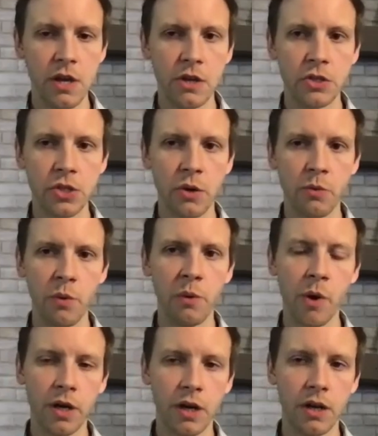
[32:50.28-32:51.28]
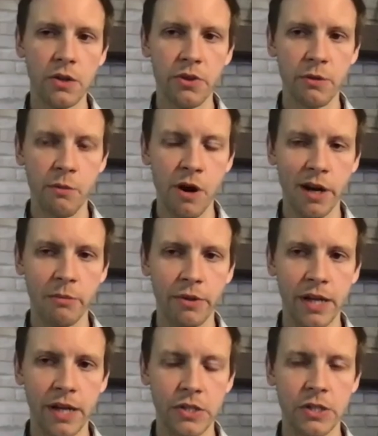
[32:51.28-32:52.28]
So what we wanted to do with the
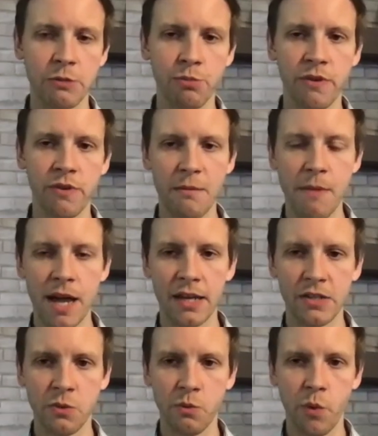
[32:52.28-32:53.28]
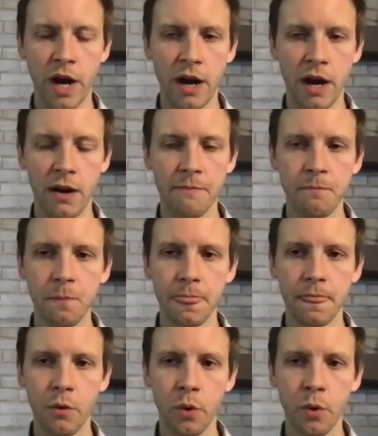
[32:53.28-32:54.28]
marketplace is provide a mechanism where
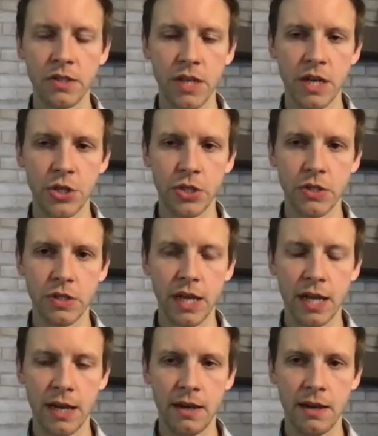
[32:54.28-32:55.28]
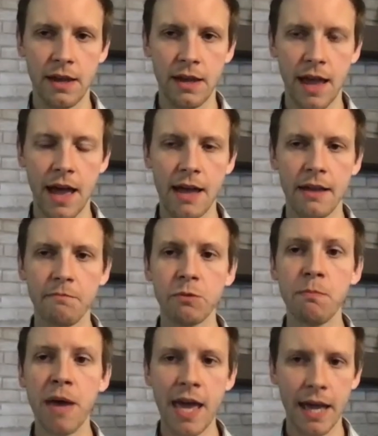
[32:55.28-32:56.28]
organizations can
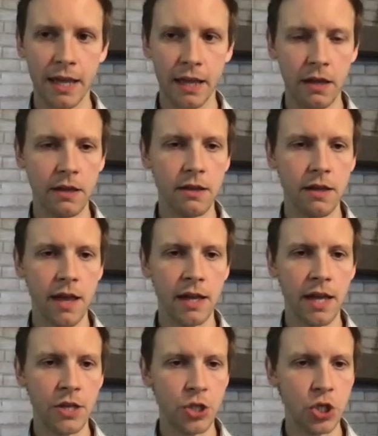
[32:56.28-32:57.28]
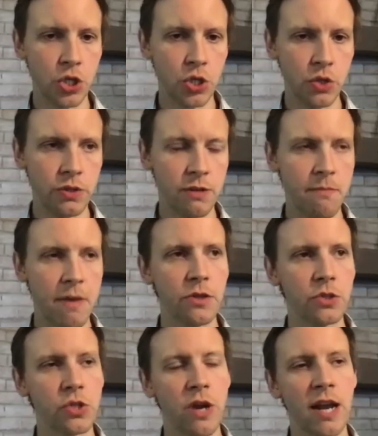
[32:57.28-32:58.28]
pick and choose and make
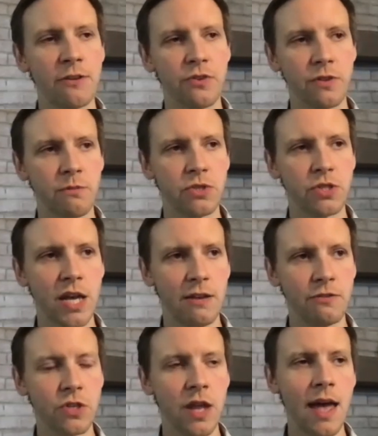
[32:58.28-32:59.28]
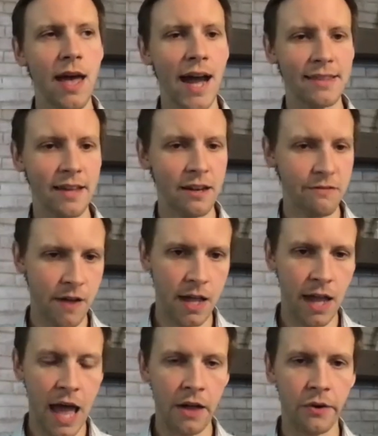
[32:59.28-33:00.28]
those trade-offs for themselves,
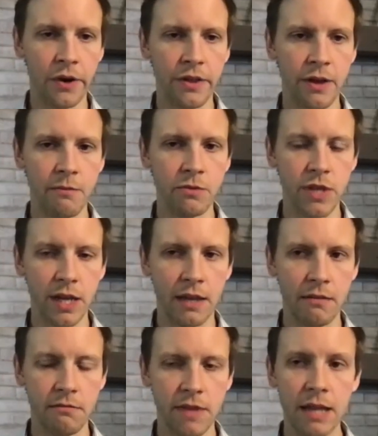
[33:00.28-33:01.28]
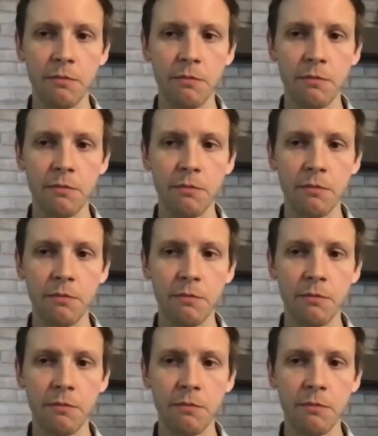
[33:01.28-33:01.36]
identifying algorithms that they can be